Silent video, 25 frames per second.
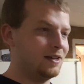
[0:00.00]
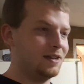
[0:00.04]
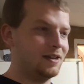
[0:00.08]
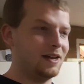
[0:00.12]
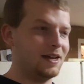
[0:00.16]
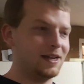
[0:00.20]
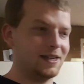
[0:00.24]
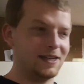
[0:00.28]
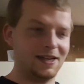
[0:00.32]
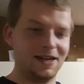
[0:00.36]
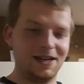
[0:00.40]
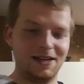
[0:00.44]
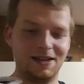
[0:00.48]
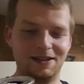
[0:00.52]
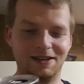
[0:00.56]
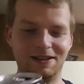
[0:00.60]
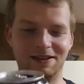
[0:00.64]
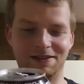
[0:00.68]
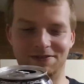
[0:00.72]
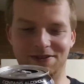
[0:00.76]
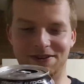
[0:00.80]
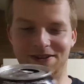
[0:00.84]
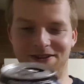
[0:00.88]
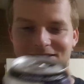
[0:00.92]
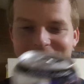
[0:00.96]
I gotta
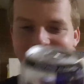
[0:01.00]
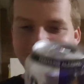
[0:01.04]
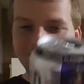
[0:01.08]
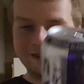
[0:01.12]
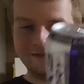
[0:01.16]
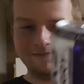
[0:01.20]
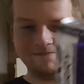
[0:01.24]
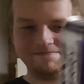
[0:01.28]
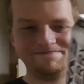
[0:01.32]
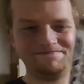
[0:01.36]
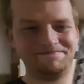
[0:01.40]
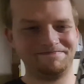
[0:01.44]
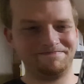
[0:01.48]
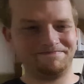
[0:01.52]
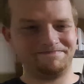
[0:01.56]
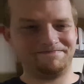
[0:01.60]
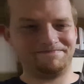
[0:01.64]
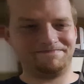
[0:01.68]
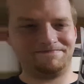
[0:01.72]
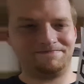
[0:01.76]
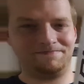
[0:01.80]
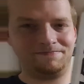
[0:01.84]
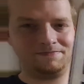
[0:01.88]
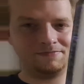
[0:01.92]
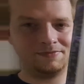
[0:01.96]
give it like,
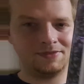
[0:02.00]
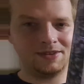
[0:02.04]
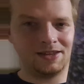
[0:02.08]
I